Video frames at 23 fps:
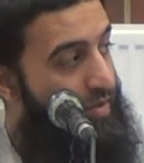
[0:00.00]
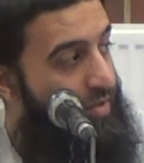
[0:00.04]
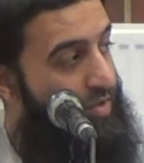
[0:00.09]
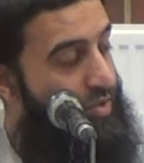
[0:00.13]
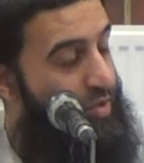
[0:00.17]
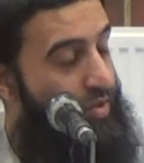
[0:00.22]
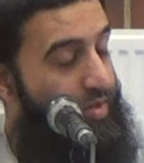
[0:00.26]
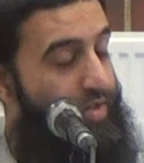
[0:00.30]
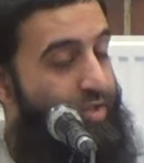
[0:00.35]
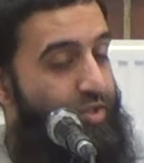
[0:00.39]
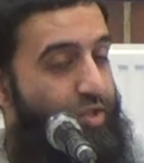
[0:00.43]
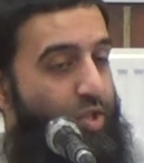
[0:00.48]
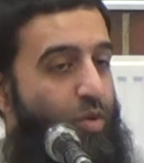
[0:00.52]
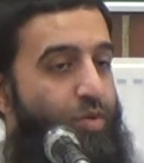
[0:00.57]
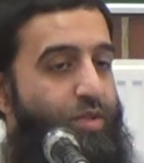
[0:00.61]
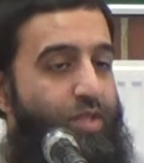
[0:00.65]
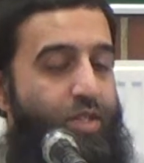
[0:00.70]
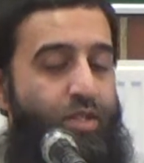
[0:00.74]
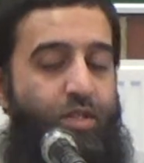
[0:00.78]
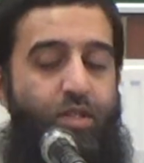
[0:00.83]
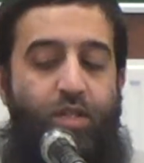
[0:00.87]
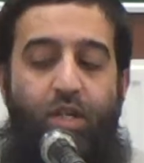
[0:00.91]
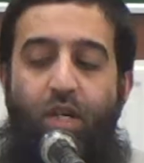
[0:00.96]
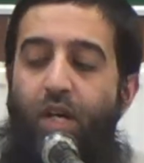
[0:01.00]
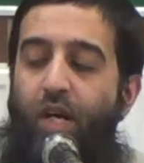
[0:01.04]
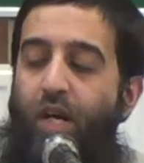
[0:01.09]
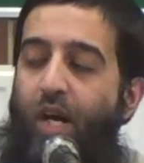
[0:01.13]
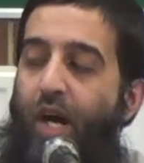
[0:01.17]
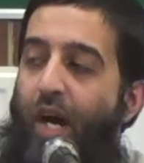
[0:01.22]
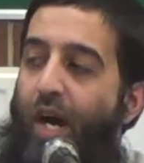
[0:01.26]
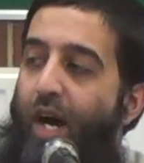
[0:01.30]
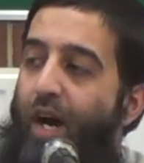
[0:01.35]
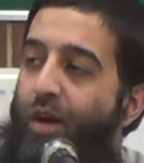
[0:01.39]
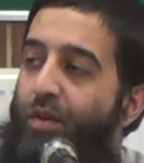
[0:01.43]
So this shows
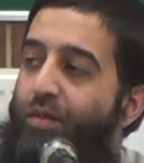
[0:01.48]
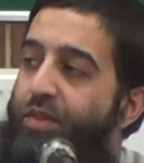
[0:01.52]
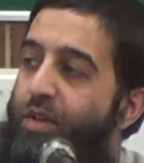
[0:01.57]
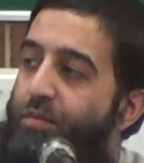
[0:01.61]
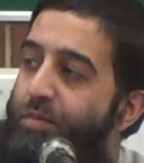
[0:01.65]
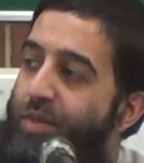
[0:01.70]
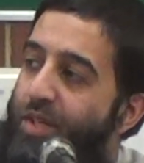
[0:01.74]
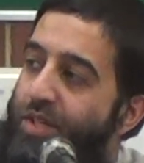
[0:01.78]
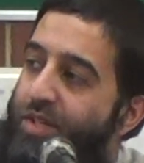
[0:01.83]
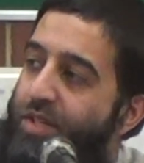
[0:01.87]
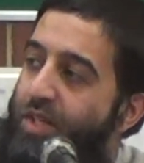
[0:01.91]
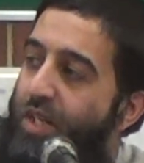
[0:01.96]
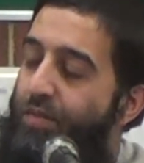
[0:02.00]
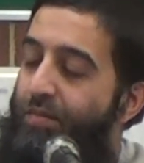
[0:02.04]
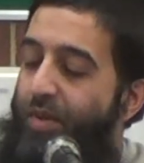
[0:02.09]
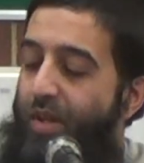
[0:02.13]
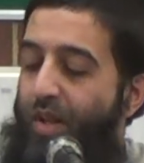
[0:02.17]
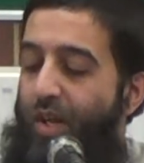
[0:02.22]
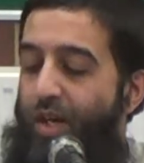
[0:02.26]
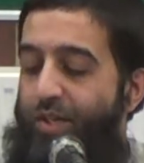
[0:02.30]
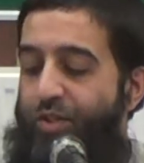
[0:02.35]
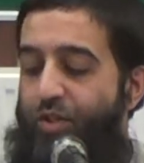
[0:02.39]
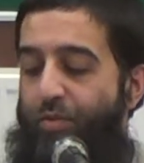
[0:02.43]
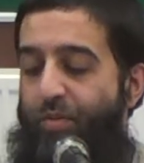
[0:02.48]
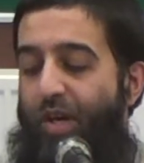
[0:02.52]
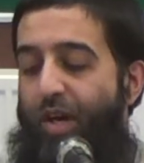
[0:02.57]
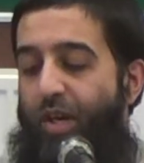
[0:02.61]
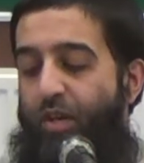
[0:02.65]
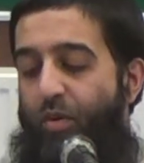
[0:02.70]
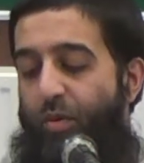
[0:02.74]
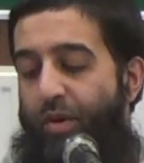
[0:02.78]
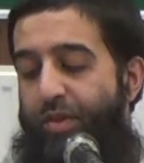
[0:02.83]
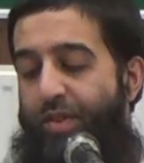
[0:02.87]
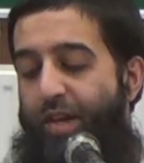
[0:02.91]
us how the mercy of Allah
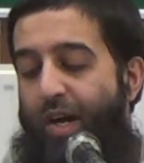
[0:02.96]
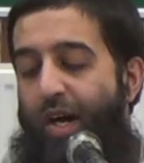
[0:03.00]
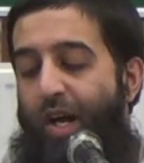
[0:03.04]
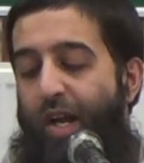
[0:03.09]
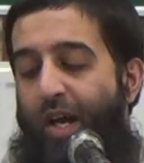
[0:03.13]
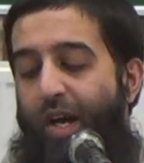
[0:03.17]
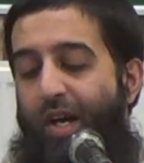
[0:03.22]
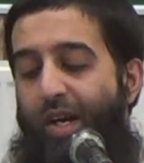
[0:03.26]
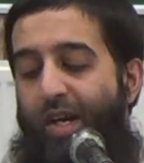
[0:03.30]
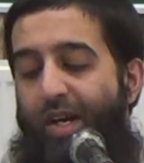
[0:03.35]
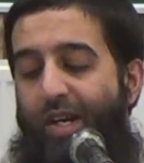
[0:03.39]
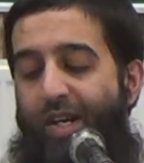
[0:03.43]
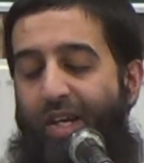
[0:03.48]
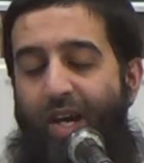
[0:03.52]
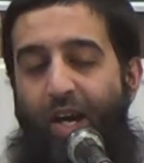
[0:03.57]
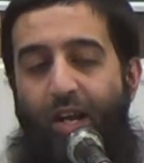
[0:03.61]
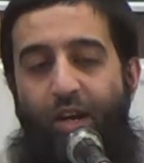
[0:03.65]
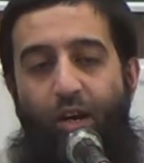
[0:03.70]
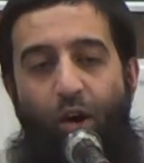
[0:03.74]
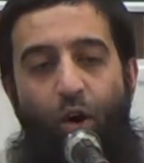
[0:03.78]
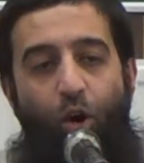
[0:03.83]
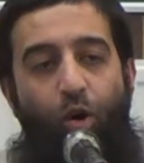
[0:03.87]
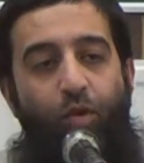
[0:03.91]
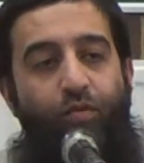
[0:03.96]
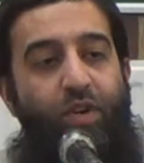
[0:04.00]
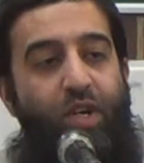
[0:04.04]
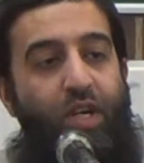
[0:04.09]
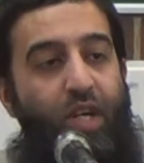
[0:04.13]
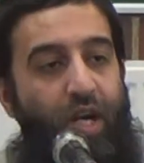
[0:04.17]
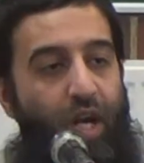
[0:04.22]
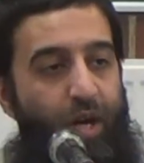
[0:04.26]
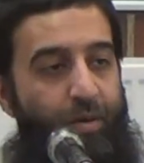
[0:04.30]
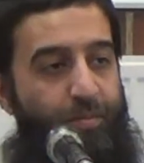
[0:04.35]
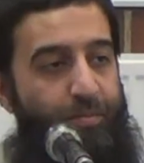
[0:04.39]
subhanahu wa ta'ala can
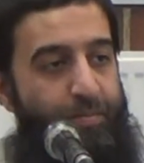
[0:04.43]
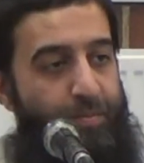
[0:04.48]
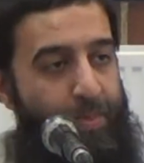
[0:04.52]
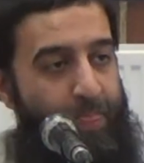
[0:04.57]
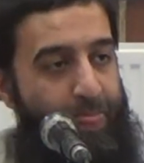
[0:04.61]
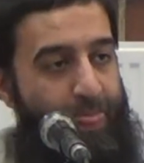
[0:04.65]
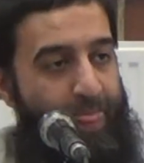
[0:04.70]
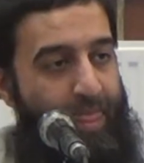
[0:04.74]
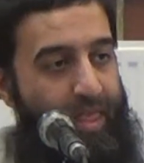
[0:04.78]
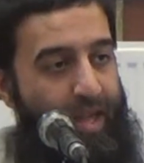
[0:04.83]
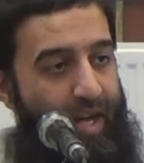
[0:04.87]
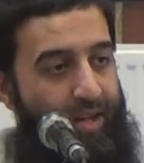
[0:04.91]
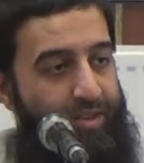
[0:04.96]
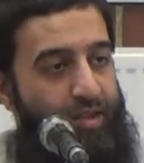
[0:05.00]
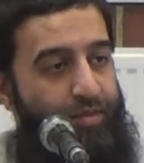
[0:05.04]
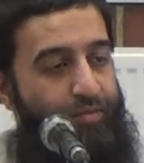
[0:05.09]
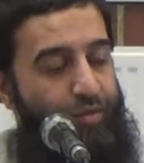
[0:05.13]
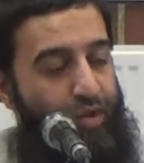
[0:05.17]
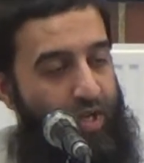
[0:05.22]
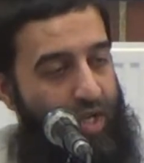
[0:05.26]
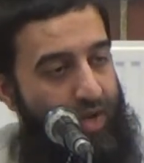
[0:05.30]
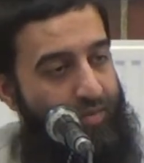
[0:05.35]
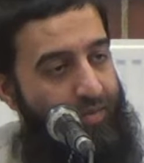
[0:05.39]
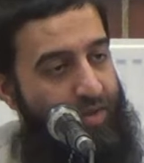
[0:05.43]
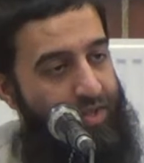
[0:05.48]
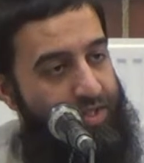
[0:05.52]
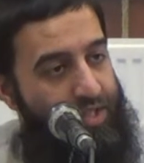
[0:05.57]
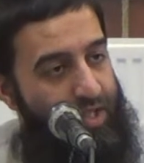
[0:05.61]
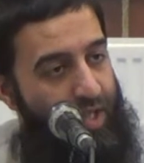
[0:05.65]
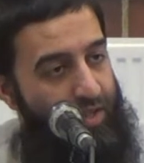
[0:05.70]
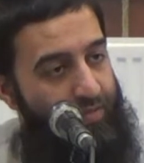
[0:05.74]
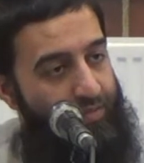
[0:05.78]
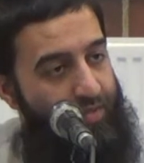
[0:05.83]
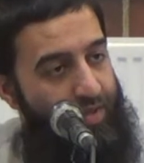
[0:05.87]
overcome and the
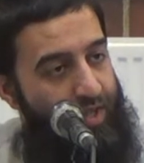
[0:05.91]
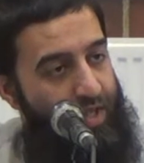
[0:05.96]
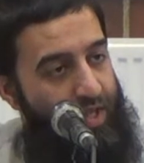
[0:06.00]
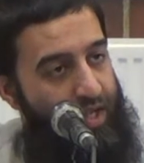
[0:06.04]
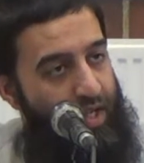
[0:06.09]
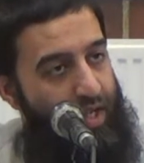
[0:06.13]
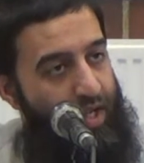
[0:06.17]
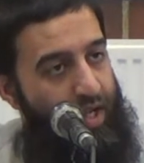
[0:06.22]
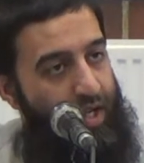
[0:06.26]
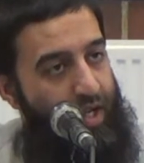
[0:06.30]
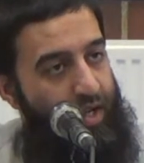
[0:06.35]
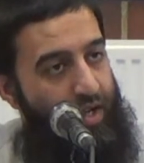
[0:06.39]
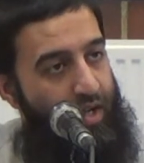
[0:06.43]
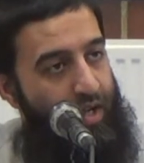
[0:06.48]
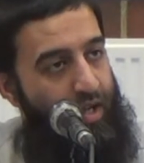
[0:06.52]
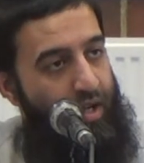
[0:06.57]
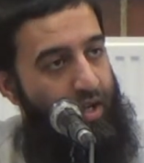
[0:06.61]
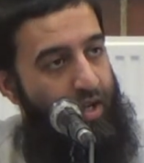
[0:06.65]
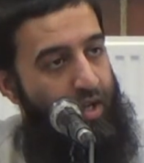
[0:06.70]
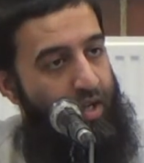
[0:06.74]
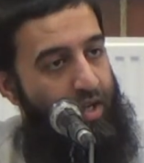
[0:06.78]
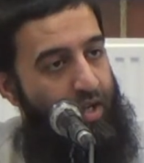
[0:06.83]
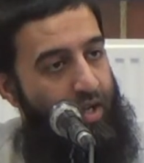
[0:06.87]
forgiveness of uh,